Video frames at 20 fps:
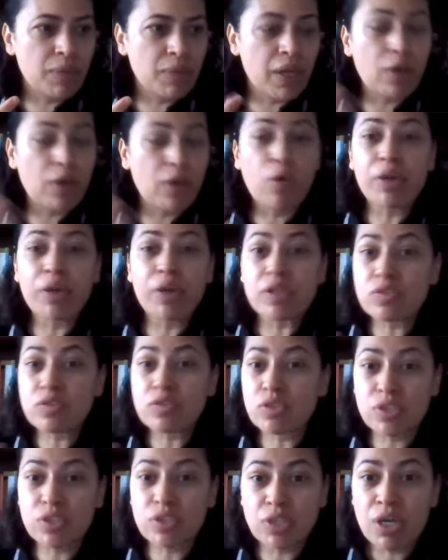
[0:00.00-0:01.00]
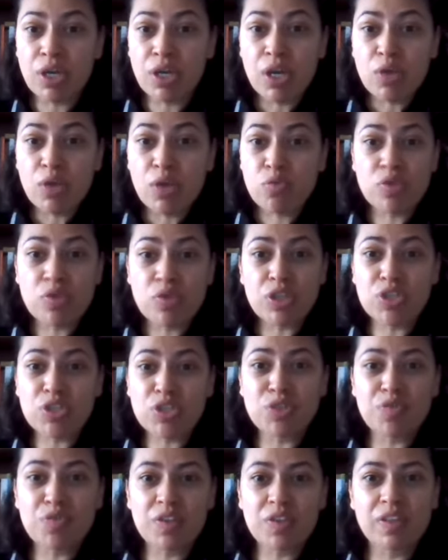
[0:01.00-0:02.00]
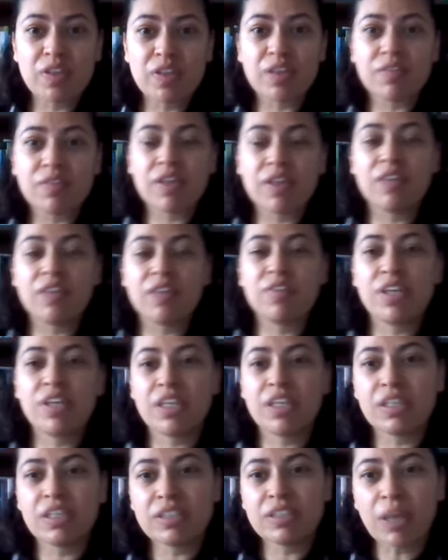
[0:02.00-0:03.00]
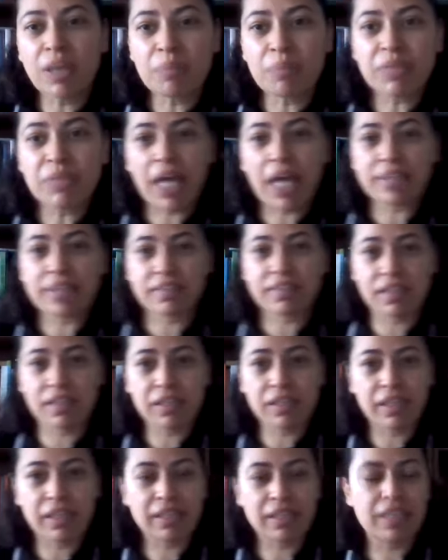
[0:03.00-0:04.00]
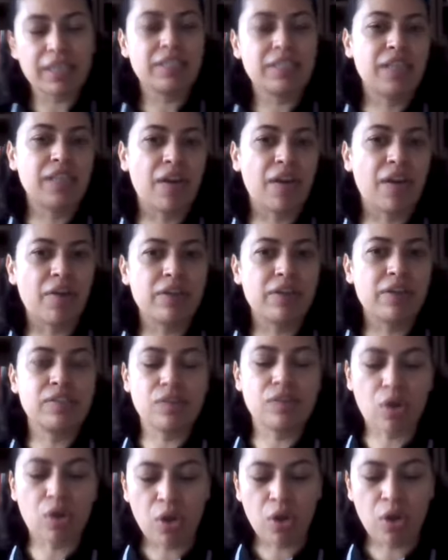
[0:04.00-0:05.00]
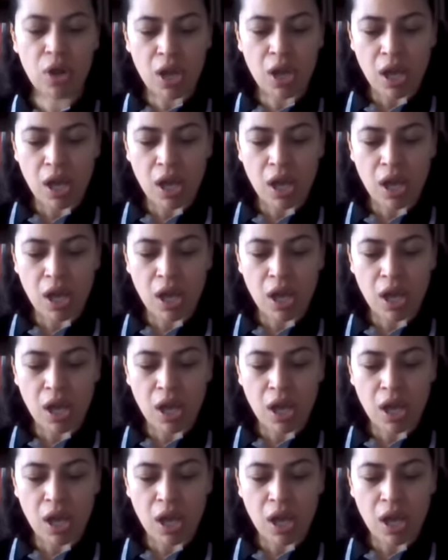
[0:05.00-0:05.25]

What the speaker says: according to the region we live in, we can adopt that dialect, etc. So